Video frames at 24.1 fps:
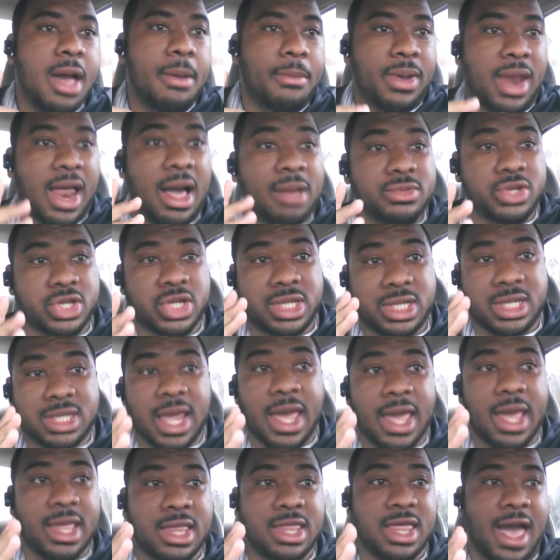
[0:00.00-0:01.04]
but I'm just
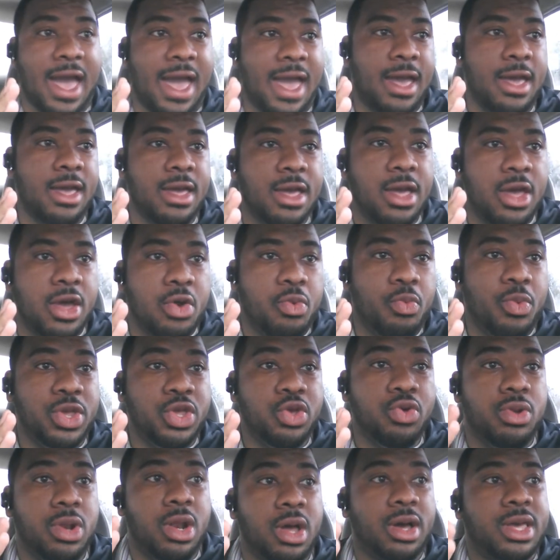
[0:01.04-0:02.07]
saying that when
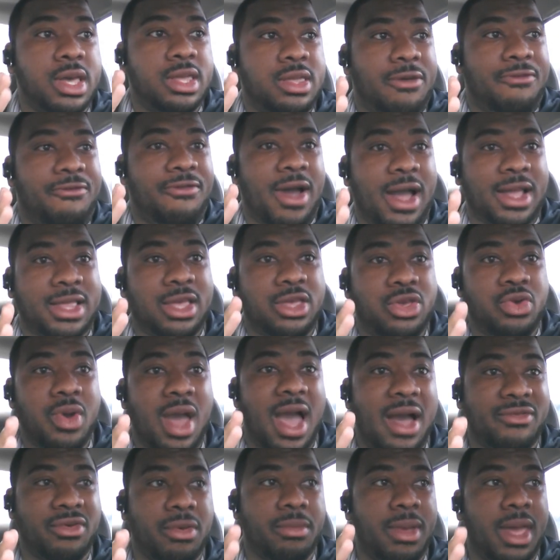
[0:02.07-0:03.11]
you look at the fact that you
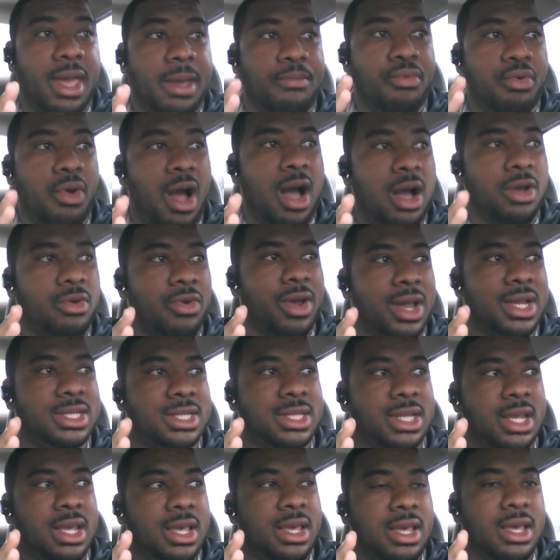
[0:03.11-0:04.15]
haven't made progress